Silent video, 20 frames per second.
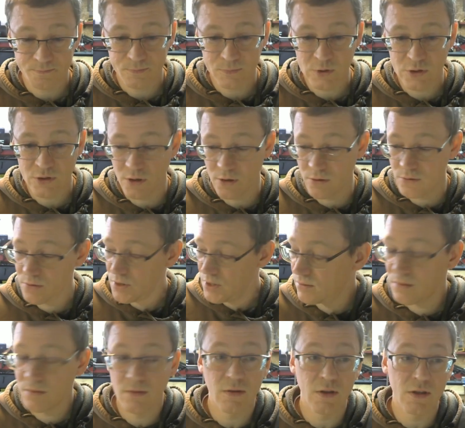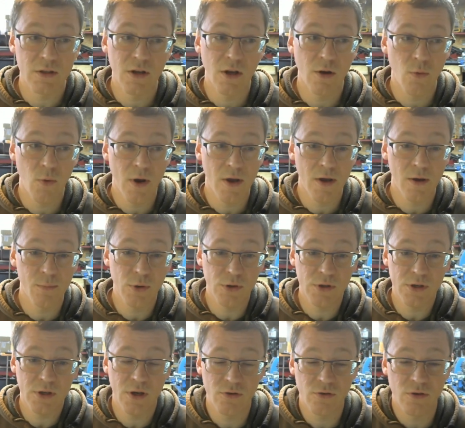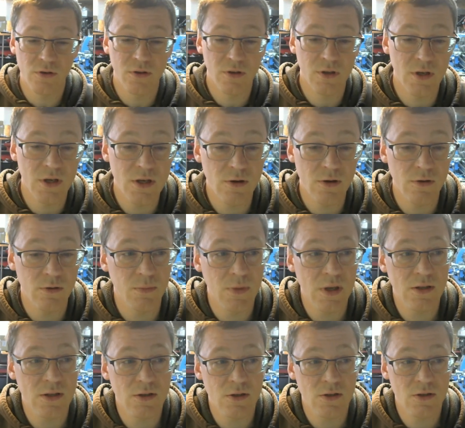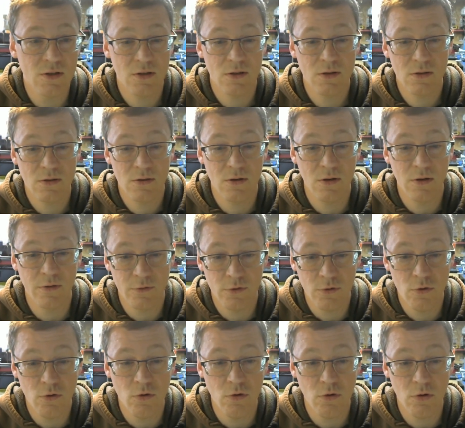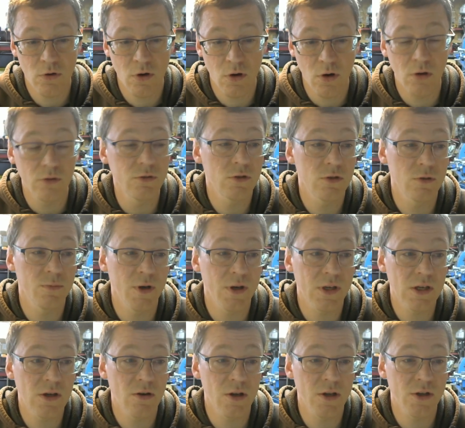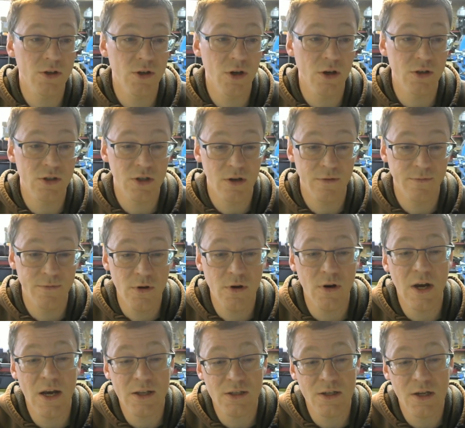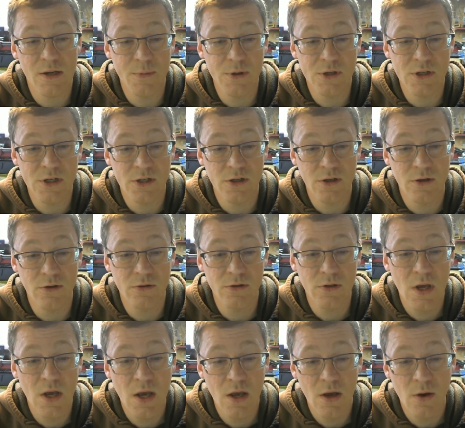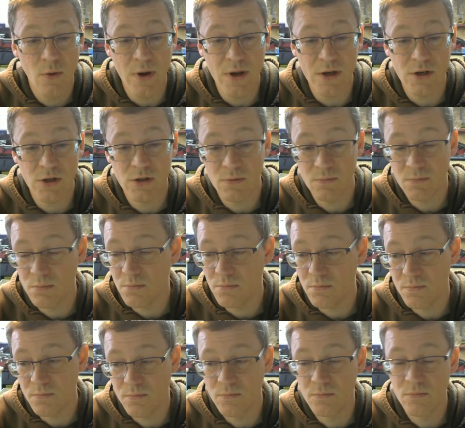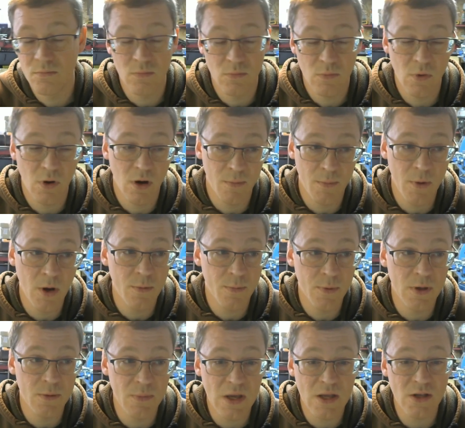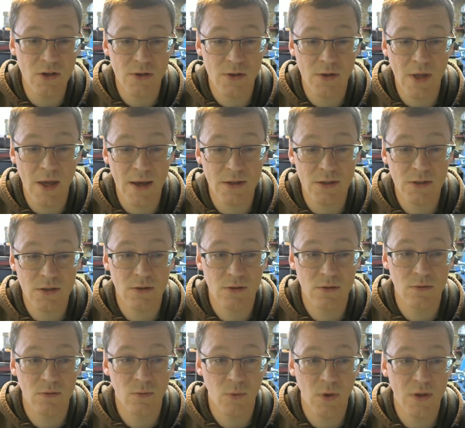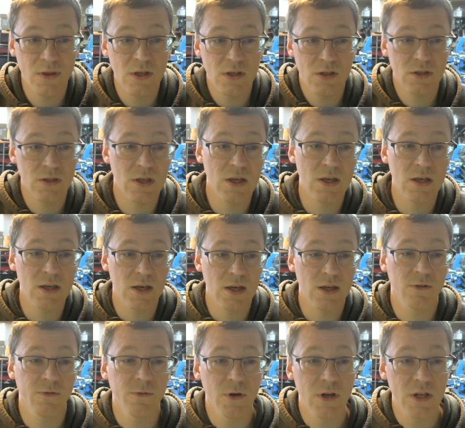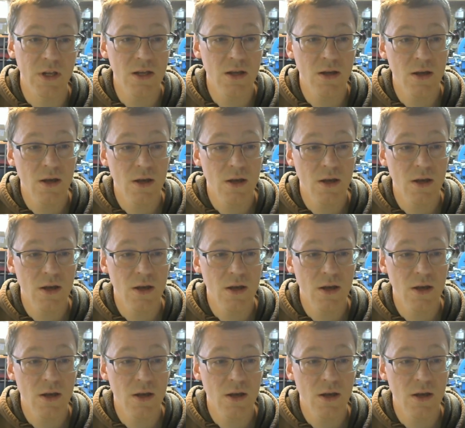So there's no way I'm putting 130 newton meters of torque onto my collet chucks, and I've not had slippage issues, which I'm hoping means that when this thing gets fully